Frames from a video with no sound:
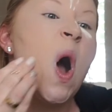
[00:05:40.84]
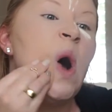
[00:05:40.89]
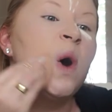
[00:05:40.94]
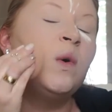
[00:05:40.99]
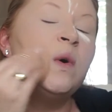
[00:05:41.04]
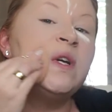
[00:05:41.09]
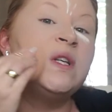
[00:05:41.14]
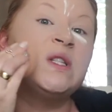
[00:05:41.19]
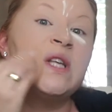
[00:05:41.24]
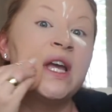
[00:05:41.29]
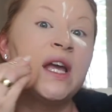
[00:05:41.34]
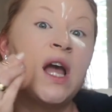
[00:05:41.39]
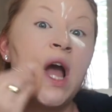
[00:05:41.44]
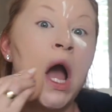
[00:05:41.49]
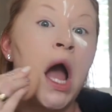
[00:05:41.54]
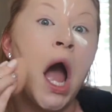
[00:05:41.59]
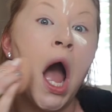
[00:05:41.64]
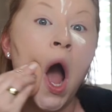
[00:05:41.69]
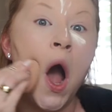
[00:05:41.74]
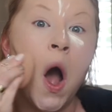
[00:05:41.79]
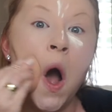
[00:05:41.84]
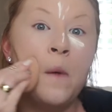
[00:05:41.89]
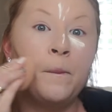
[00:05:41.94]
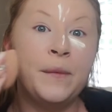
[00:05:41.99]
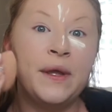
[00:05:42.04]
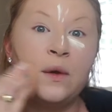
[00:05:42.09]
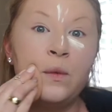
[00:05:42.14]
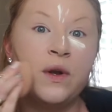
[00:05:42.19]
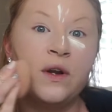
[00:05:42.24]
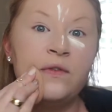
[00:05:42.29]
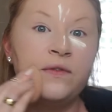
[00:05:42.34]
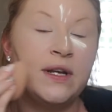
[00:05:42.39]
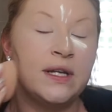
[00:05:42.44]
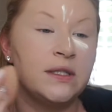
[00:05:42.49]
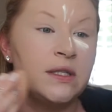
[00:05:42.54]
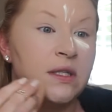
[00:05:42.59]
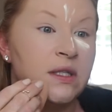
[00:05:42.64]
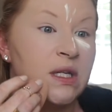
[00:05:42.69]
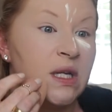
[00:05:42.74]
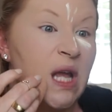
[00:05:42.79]
always like make weird
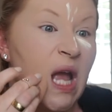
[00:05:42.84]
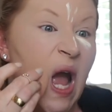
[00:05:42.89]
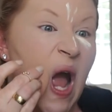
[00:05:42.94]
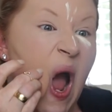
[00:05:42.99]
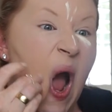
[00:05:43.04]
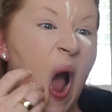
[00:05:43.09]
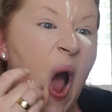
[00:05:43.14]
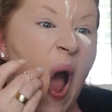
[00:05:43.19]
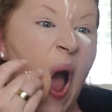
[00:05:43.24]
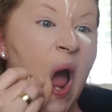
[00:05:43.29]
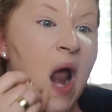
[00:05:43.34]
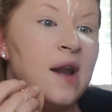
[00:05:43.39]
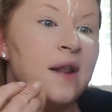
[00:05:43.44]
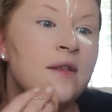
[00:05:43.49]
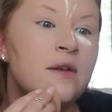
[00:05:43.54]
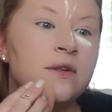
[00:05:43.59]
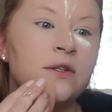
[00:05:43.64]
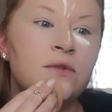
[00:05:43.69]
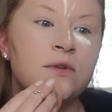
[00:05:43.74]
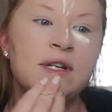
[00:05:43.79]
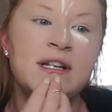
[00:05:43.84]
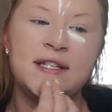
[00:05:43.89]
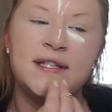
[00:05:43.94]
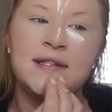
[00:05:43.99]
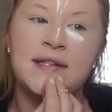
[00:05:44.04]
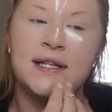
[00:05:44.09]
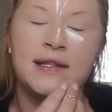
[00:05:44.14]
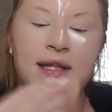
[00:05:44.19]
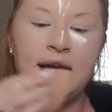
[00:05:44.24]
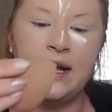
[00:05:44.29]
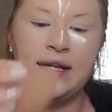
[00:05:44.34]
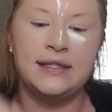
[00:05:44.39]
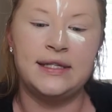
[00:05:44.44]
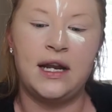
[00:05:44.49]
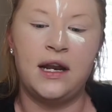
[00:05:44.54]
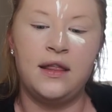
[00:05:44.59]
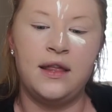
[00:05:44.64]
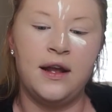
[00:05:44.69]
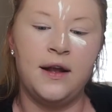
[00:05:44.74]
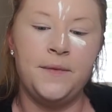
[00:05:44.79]
faces to get any of those creases and lines
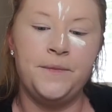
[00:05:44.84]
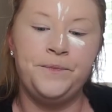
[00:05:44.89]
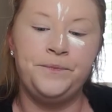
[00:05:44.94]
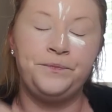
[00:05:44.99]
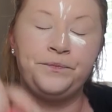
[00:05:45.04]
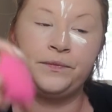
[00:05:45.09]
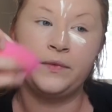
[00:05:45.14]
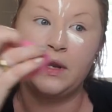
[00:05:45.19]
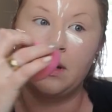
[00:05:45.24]
out of there.